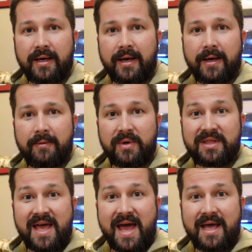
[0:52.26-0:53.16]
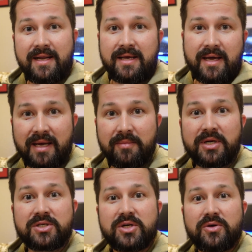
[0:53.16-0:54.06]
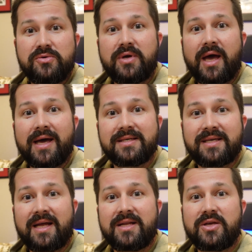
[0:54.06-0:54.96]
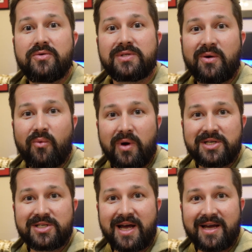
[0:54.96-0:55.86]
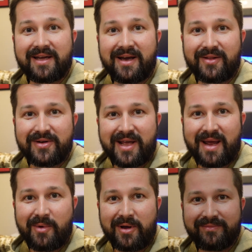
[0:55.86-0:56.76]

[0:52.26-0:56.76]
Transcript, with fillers: uh, with that, I'm going to show you guys how to use a one-shot color camera.